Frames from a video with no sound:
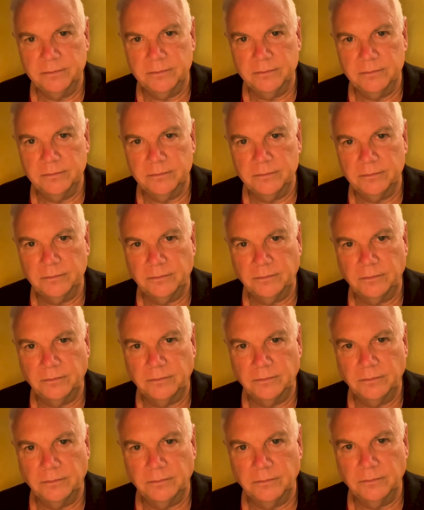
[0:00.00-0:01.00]

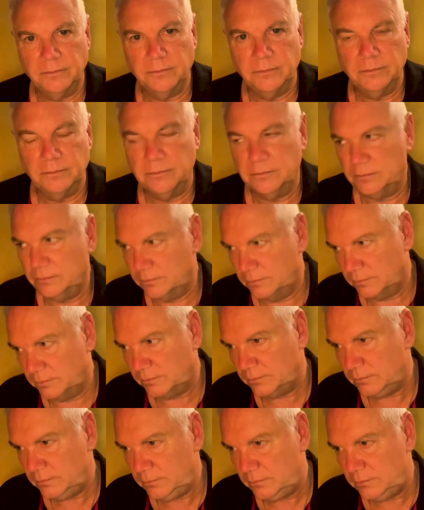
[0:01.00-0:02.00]

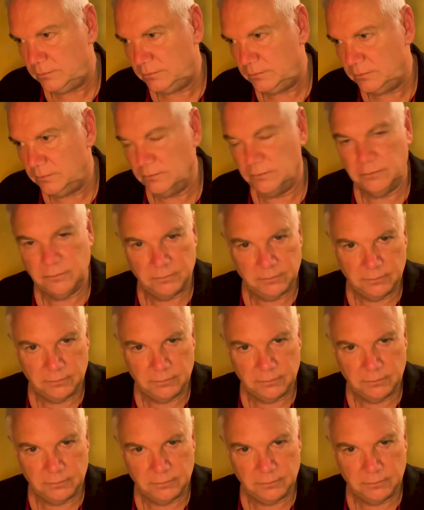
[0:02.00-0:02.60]
(silence)